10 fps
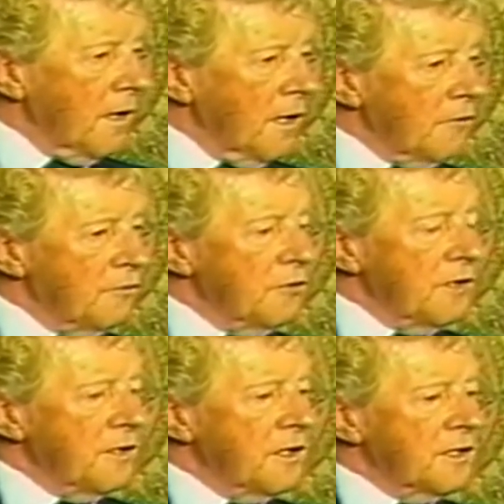
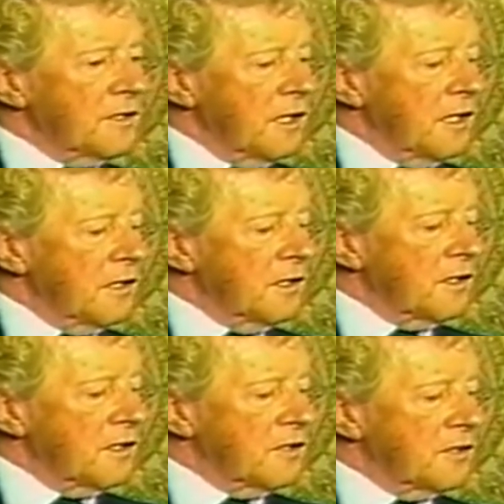Everything is taken
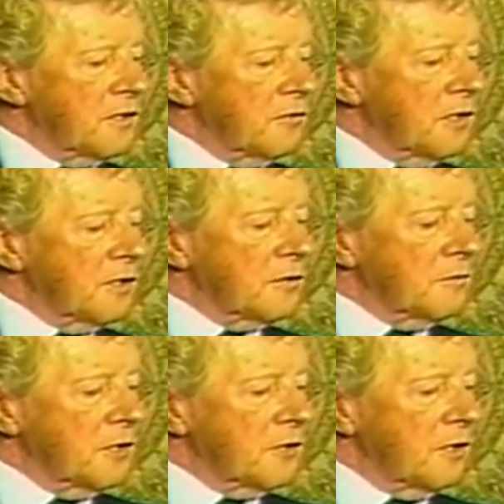into
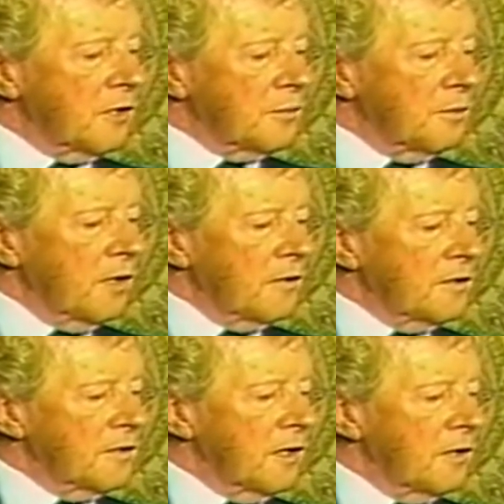consideration when a
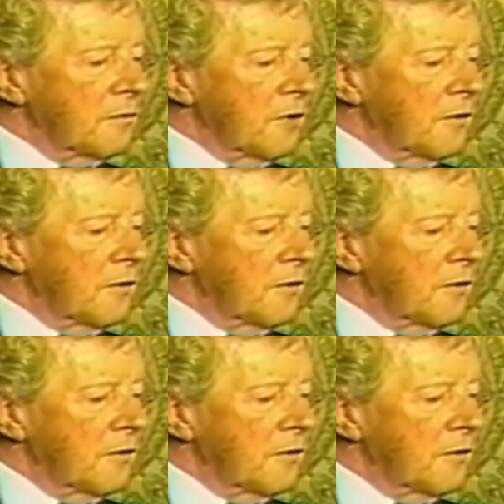transplant is done,